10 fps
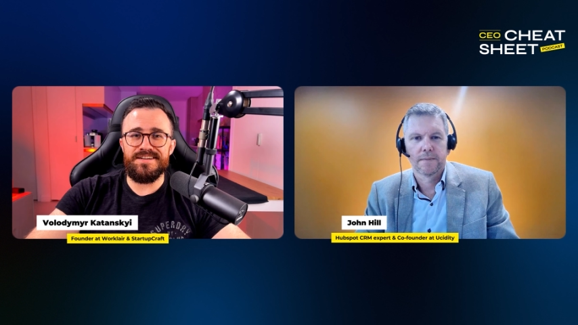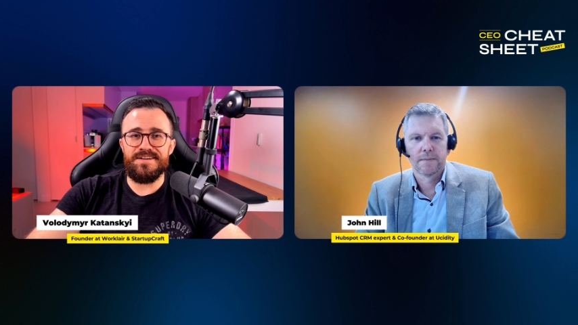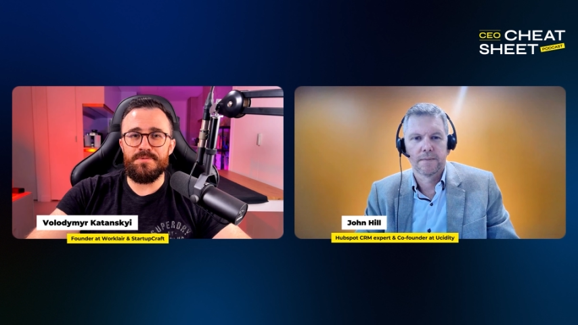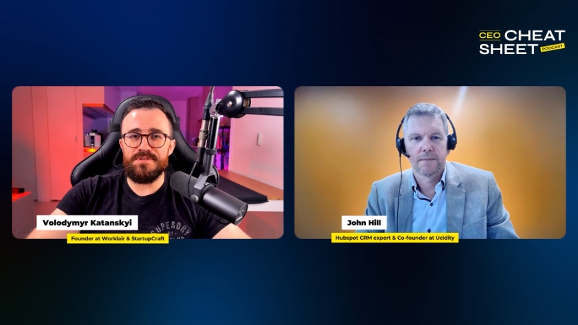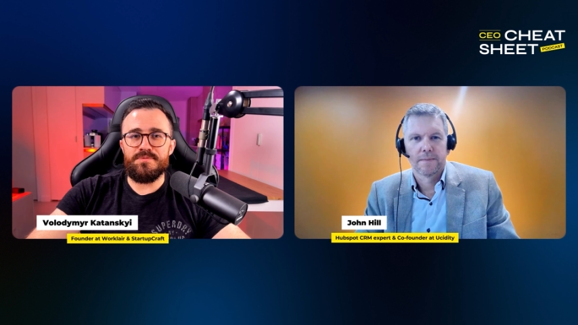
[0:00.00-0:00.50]

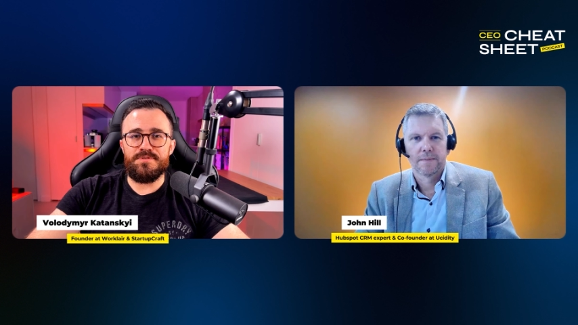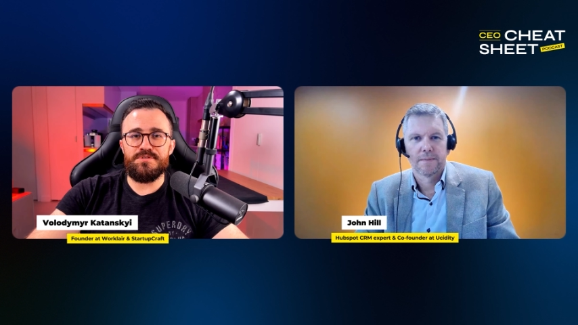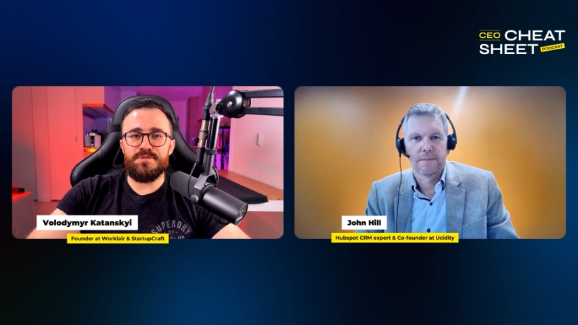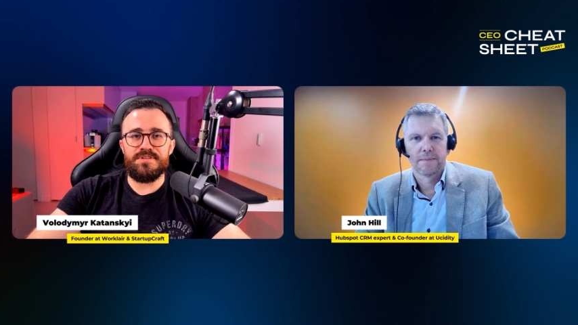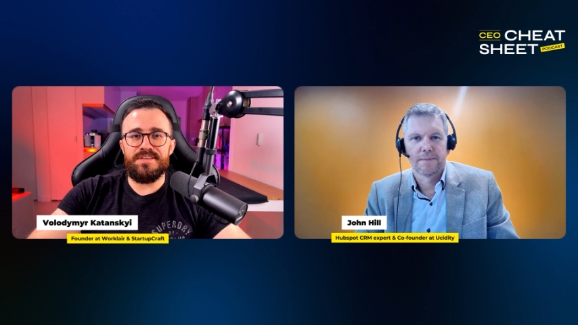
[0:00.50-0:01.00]
Speaker 1: uh, what
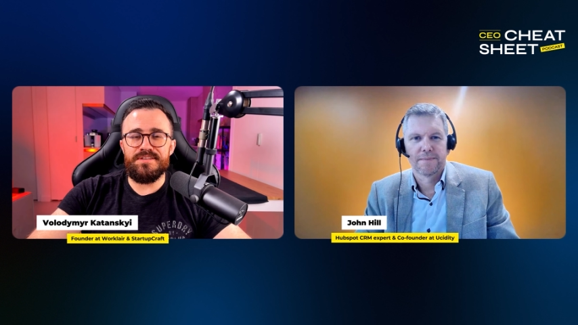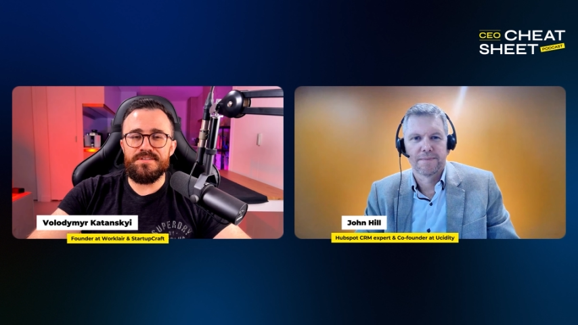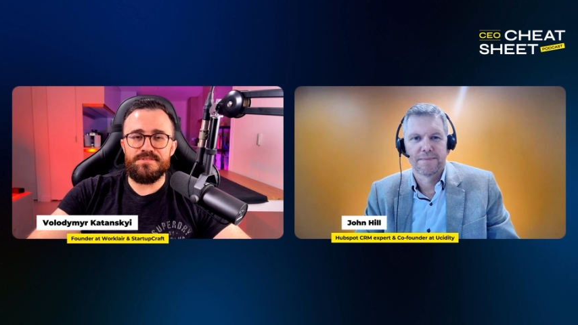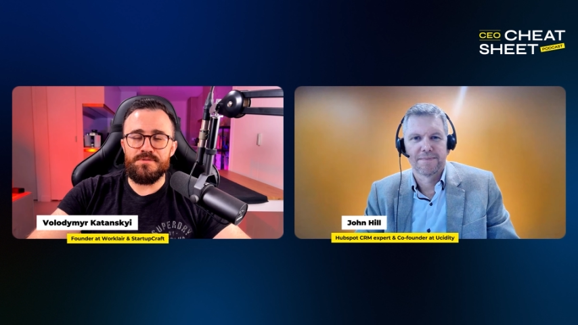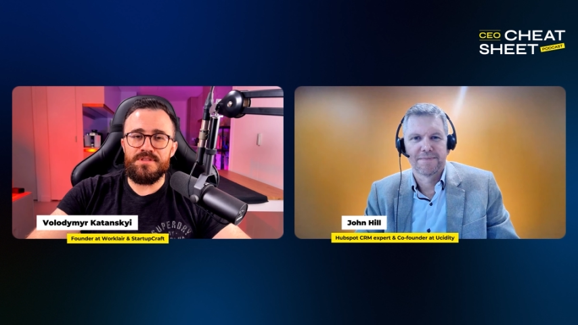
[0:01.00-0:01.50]
John Hill
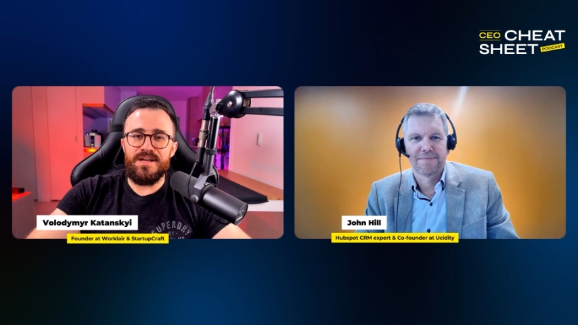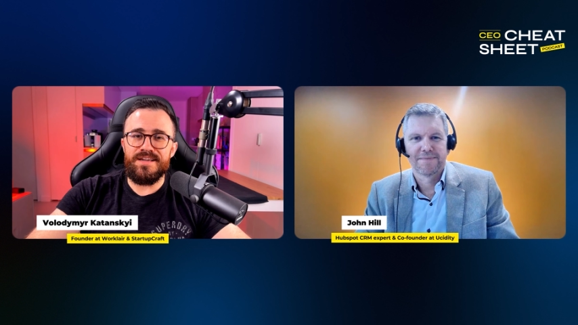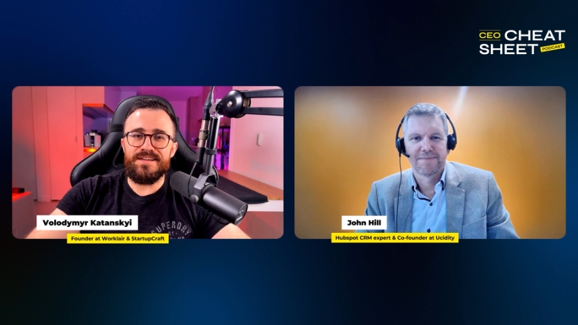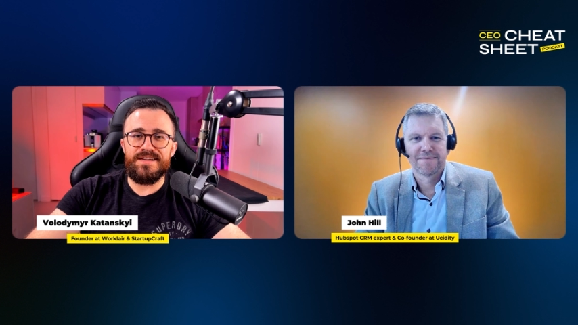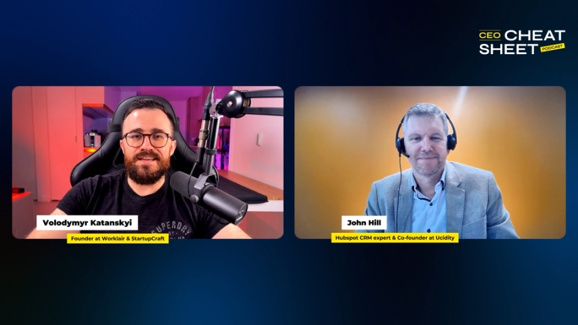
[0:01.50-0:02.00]
would look
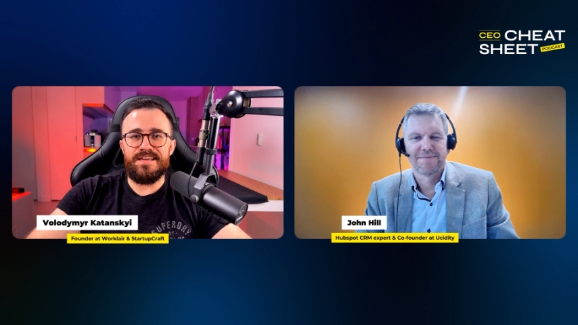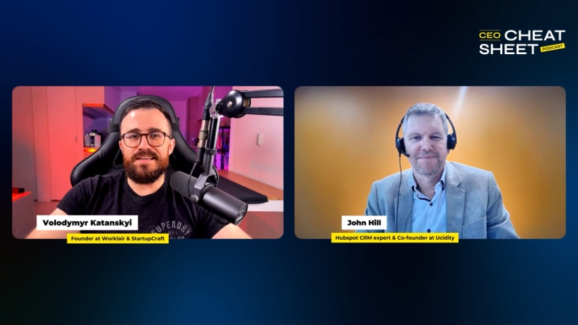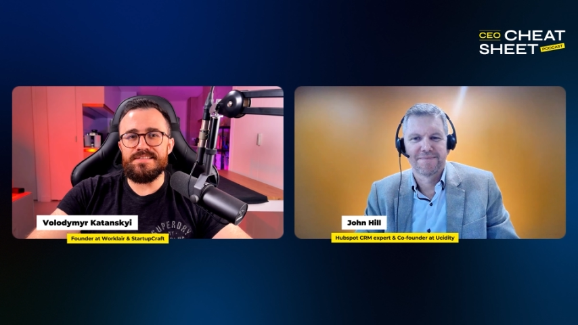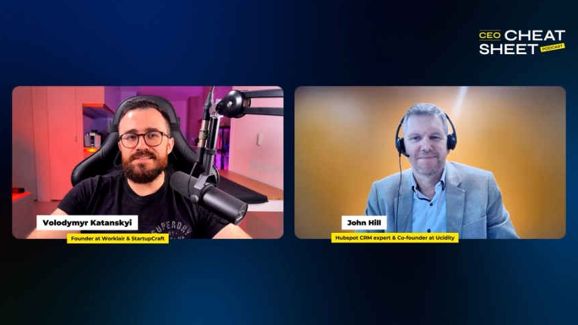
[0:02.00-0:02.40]
like, and